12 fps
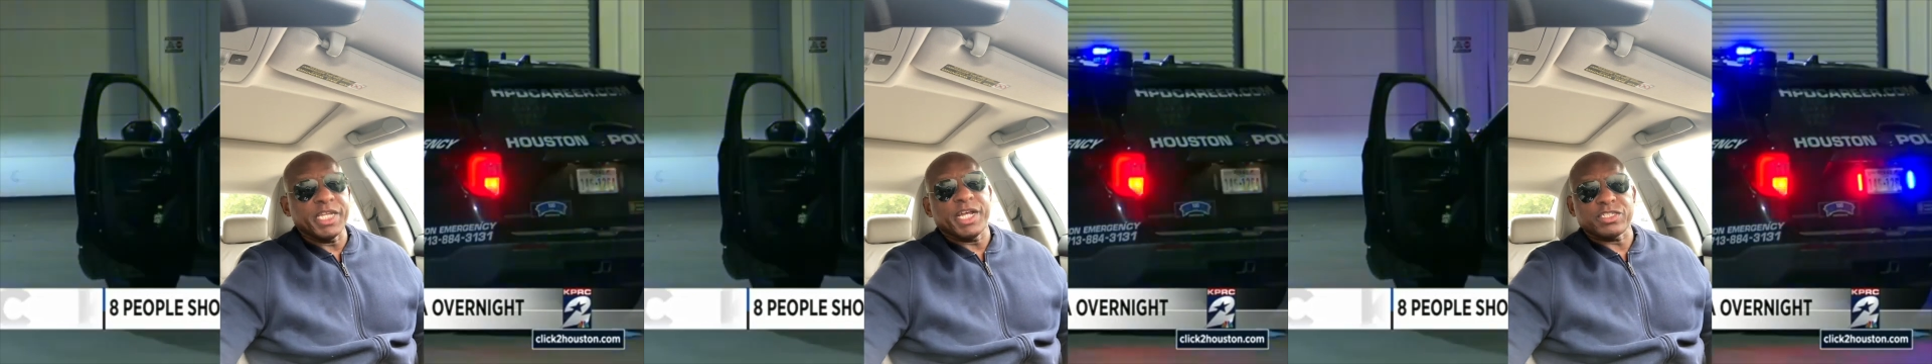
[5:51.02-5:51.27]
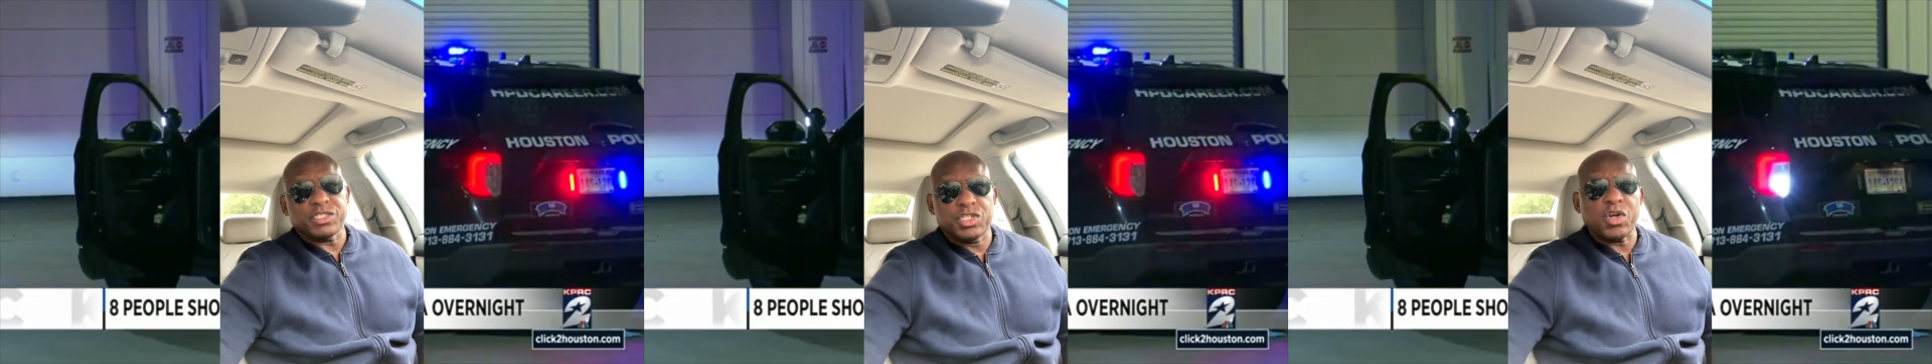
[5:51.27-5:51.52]

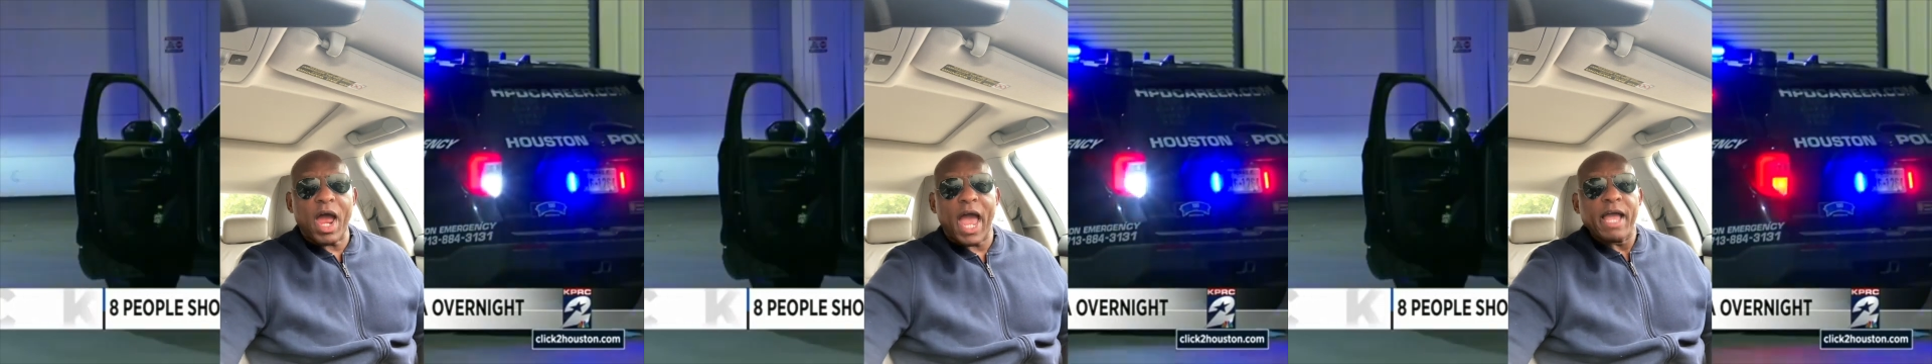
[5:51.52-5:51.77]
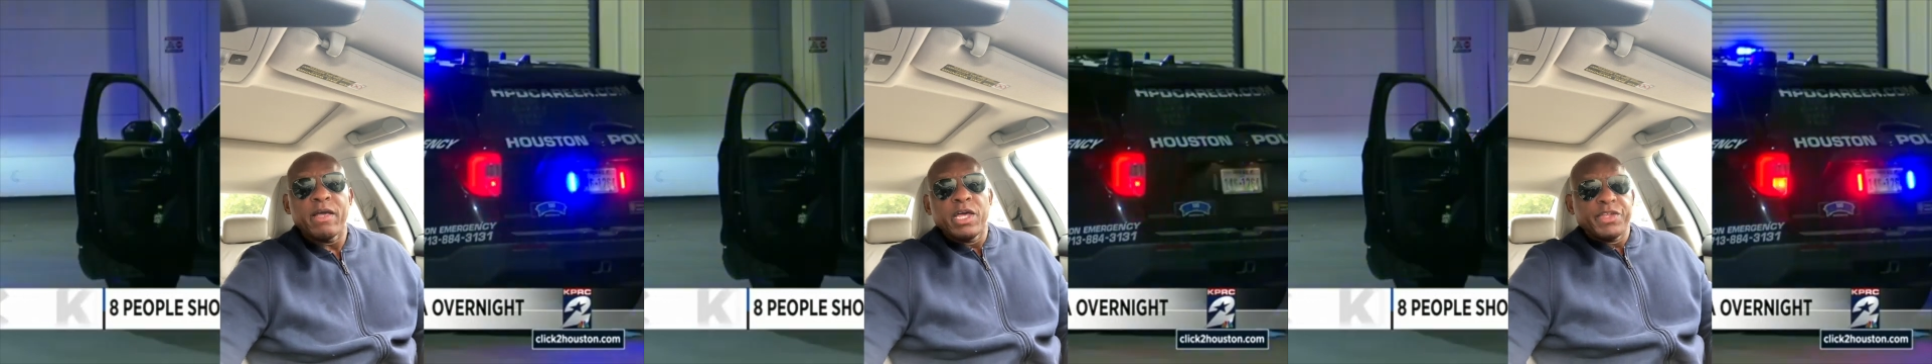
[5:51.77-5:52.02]
us dry.
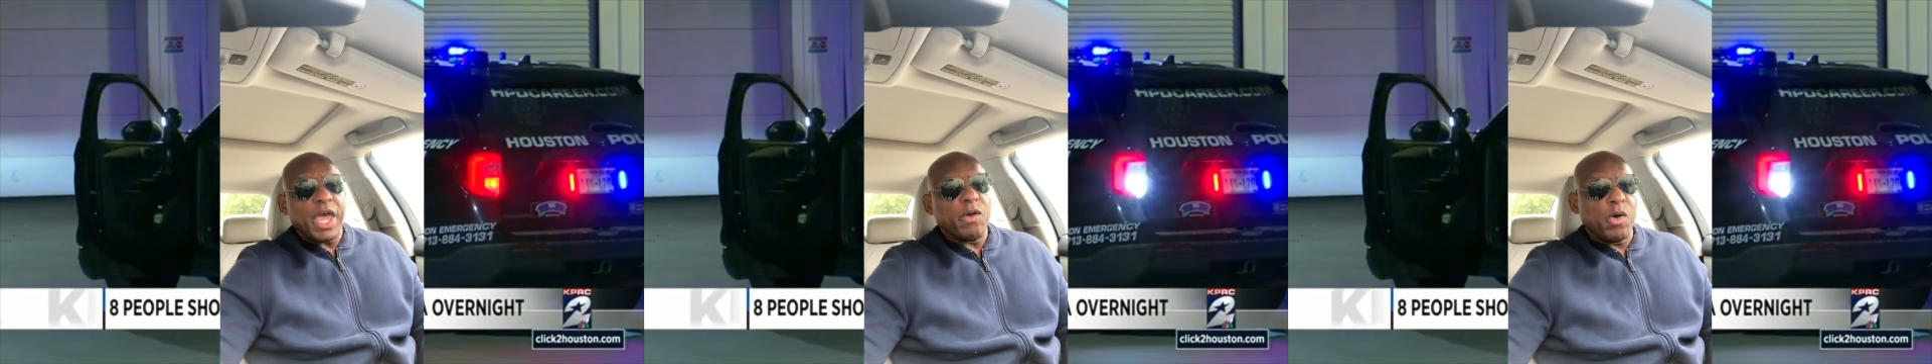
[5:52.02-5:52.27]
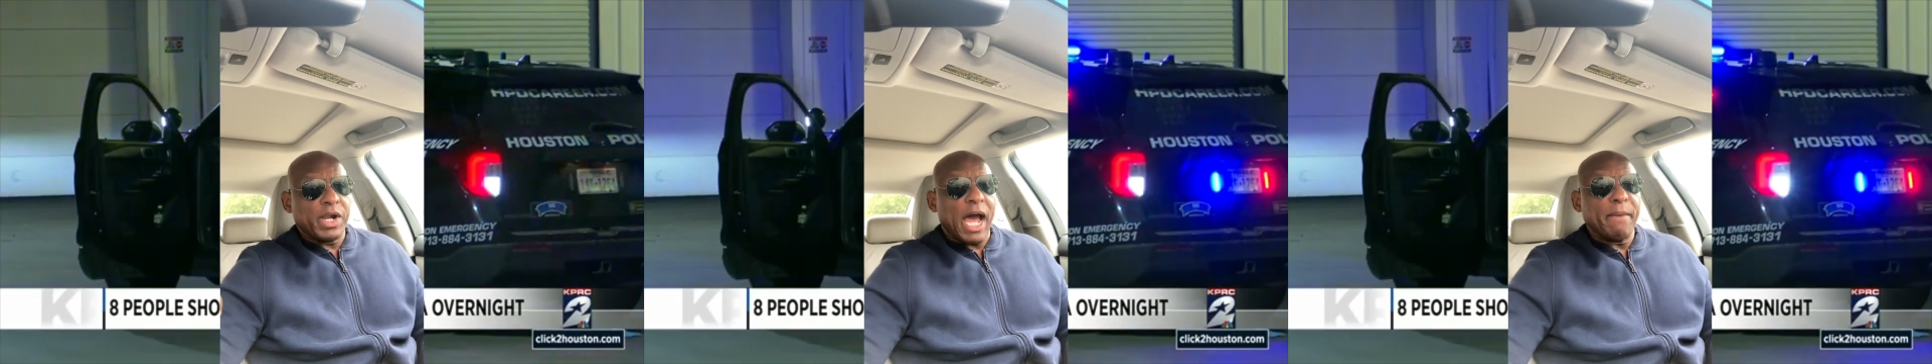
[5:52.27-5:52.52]
They
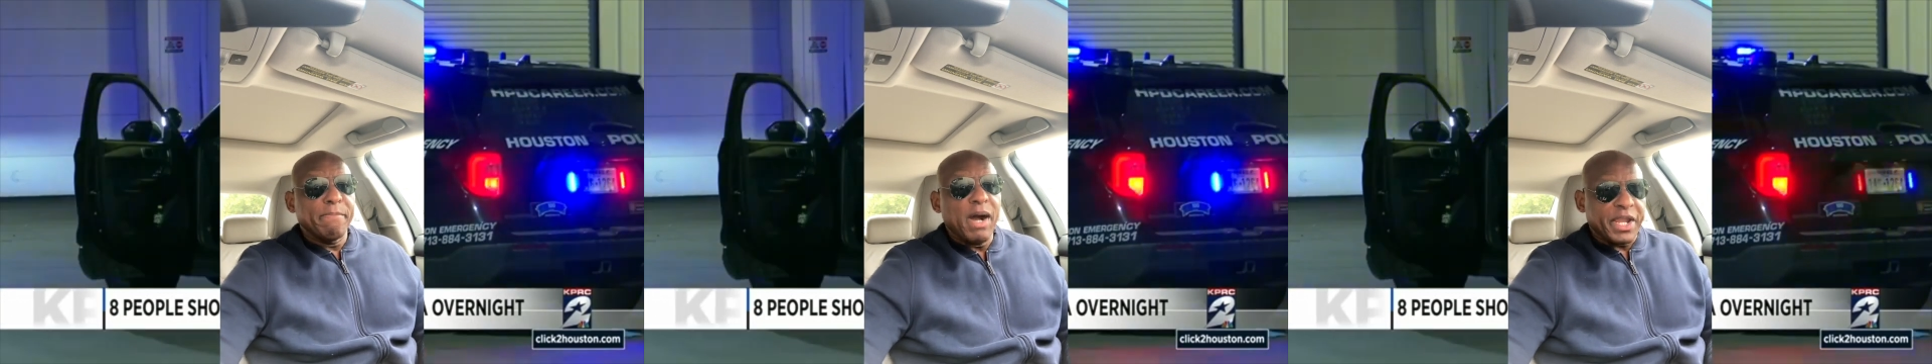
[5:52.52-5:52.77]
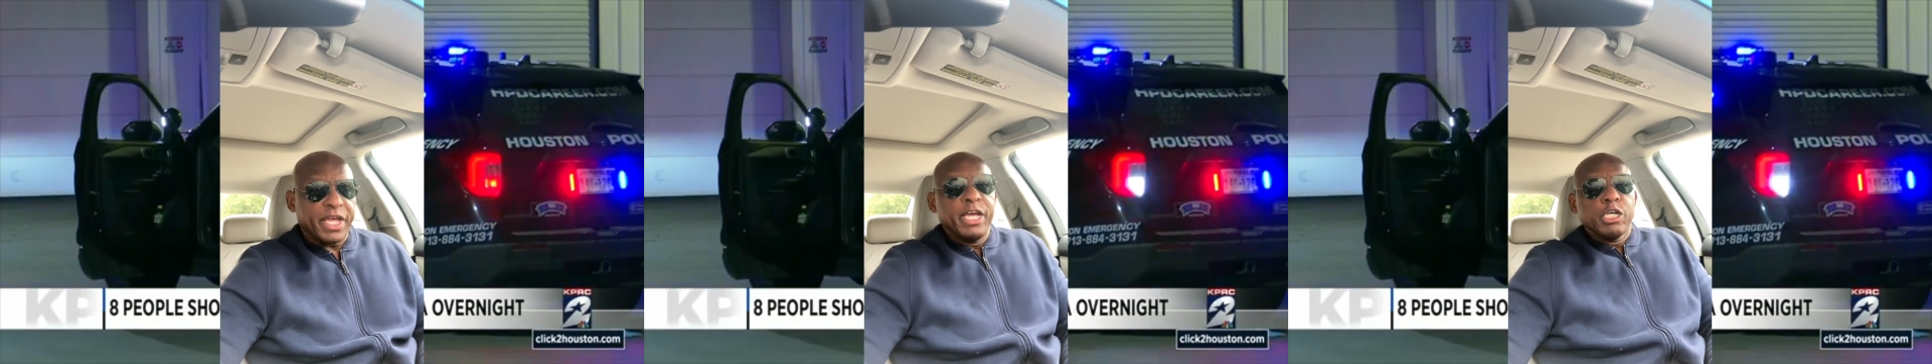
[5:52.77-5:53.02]
want our money.